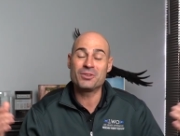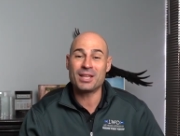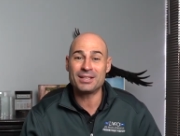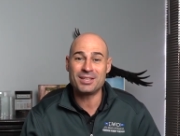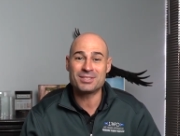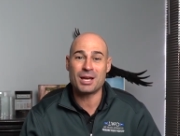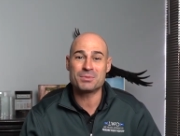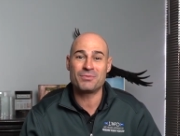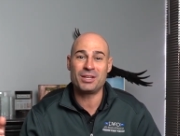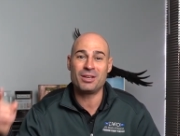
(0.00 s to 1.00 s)
you like these
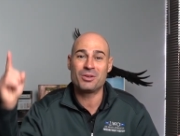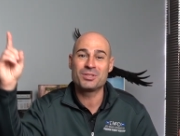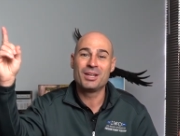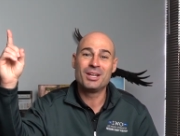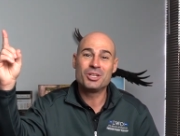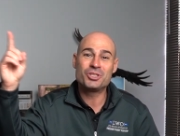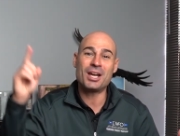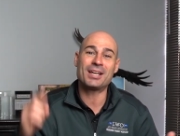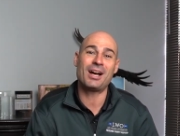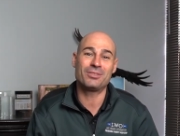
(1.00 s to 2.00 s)
types of videos,
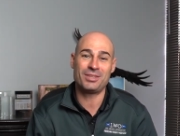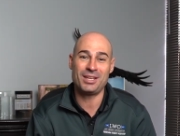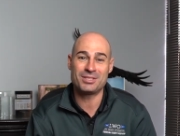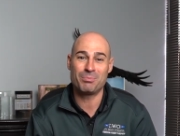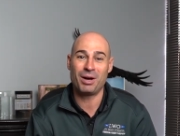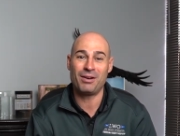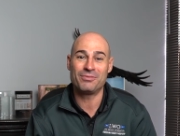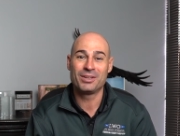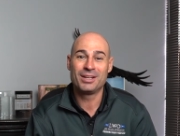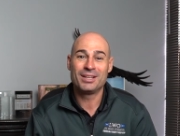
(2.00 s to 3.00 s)
check out these above.
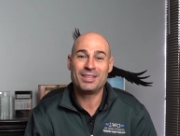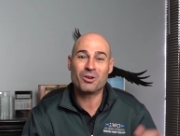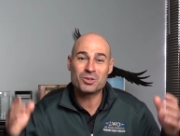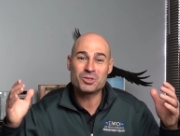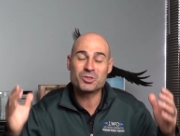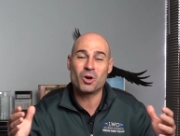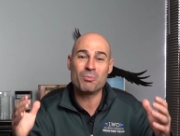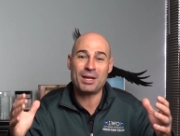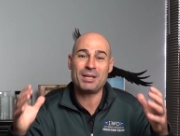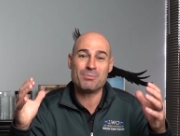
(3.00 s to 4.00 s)
There are so
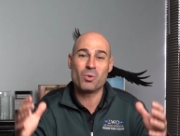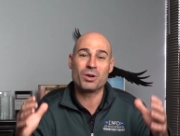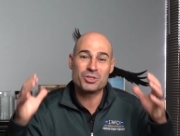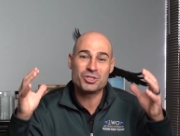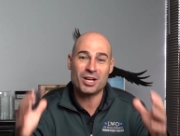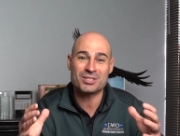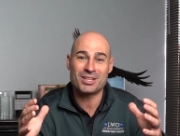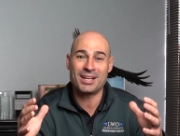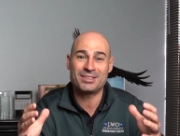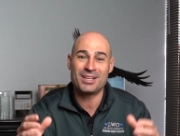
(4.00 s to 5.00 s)
many more just
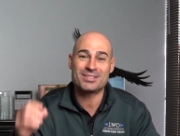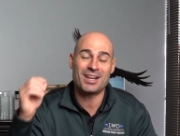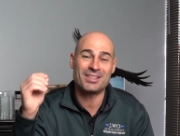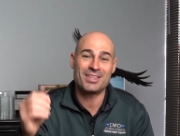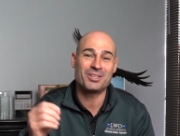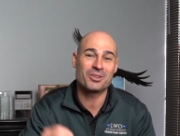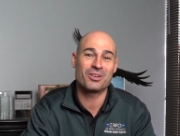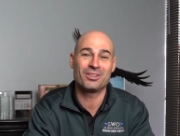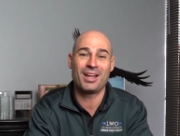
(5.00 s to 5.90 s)
like this that I think you're gonna